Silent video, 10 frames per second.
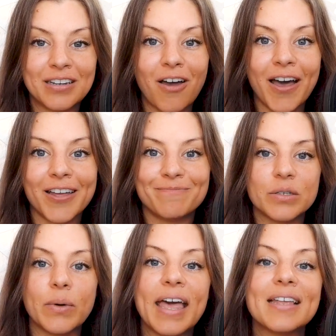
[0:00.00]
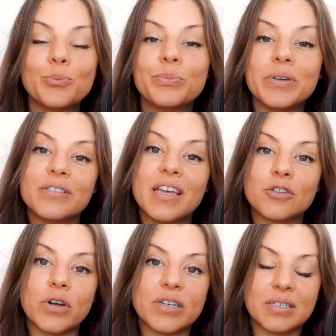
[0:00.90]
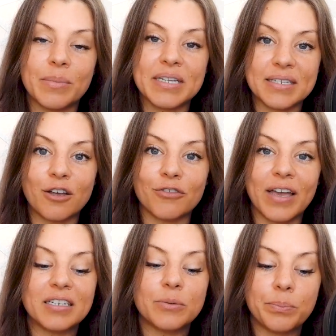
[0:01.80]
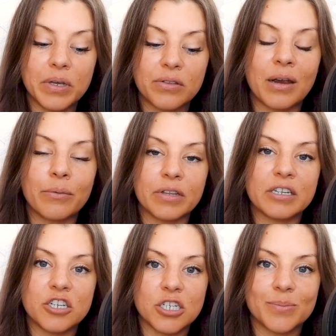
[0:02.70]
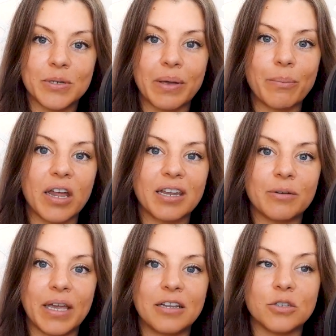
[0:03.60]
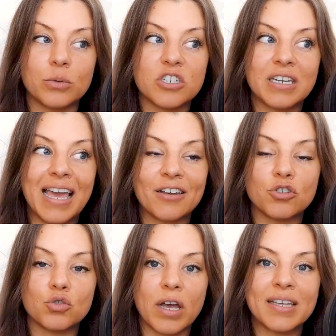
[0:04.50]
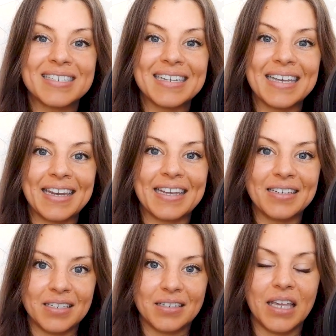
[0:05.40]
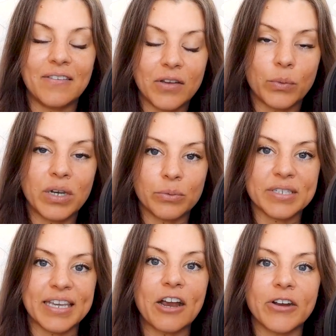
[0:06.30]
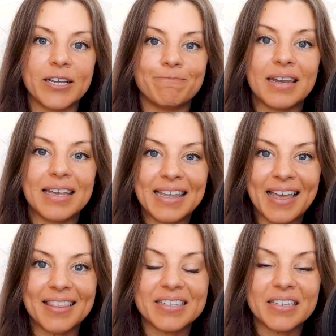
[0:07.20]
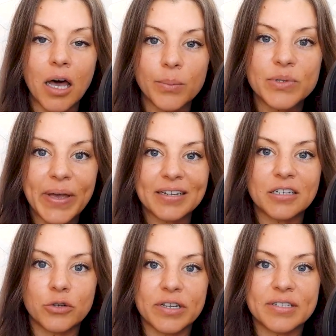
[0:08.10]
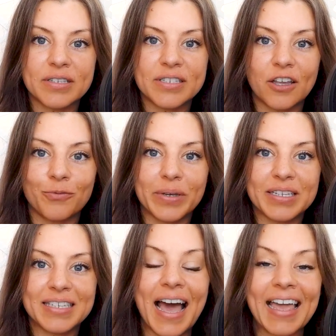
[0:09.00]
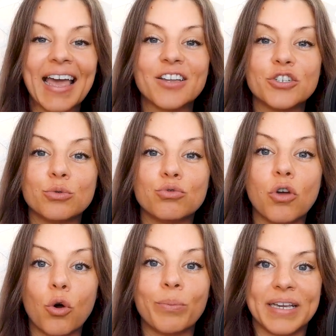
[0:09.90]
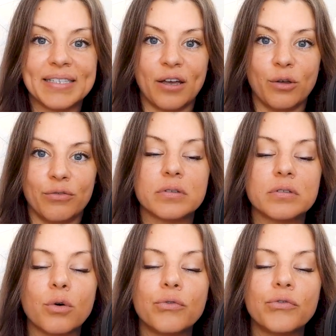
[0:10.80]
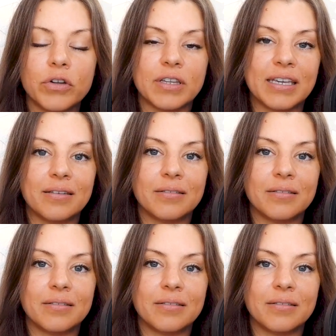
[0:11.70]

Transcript: not. So I had to build that trust in myself. I had to build that relationship to my body and my intuition and trust in it, even when it was scary. And again, this comes back to trust in self because I had to know myself so fully